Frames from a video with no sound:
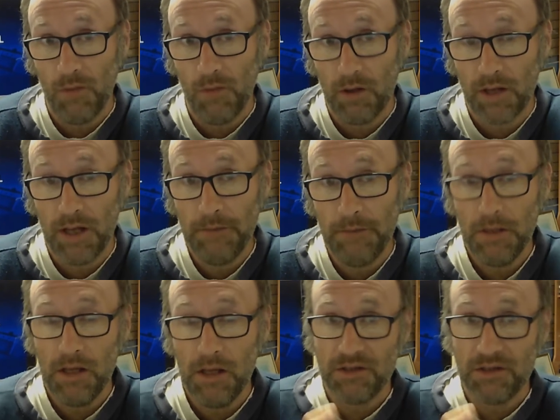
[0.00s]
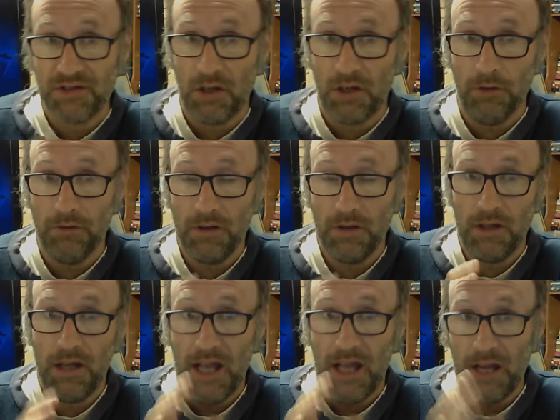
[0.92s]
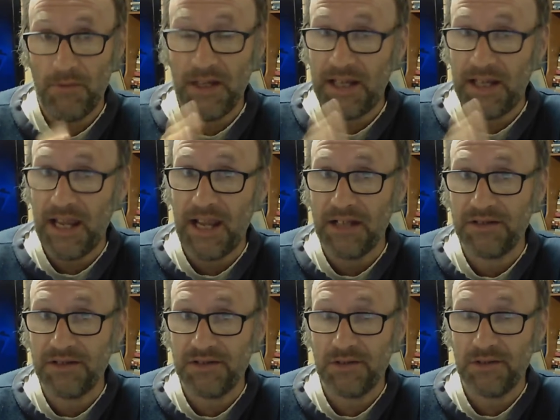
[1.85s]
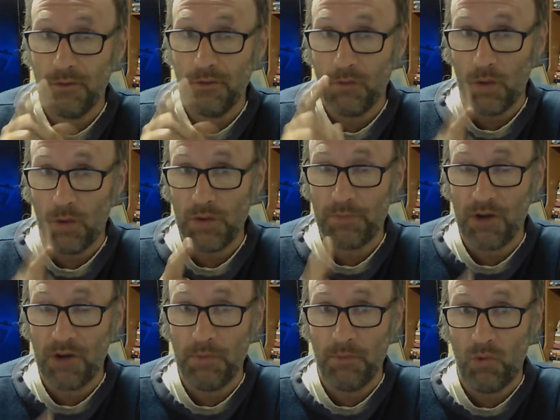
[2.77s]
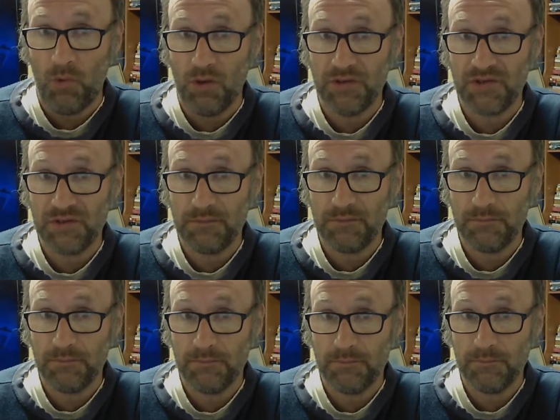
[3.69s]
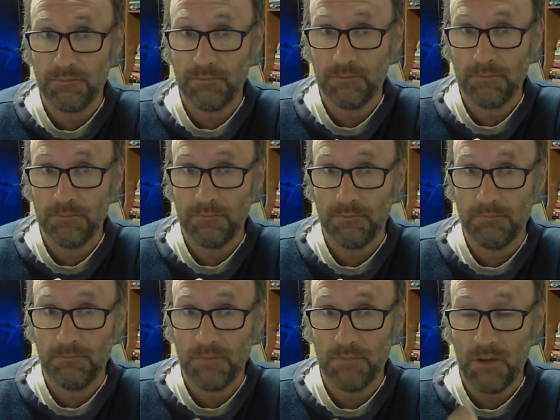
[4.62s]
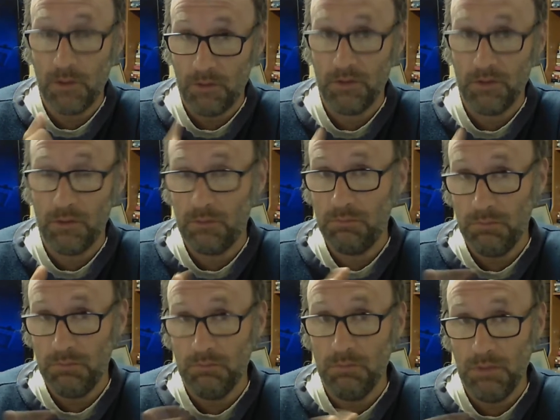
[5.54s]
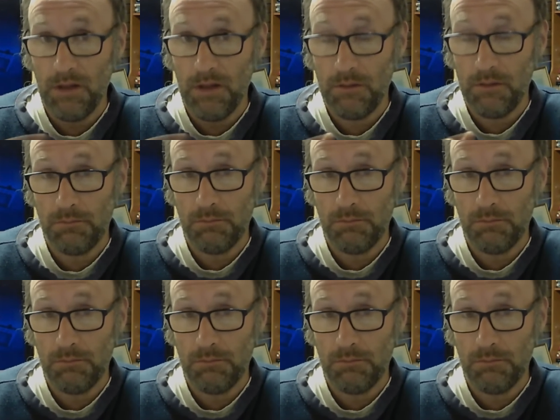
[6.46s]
Okay, so have a guess what the problem was. It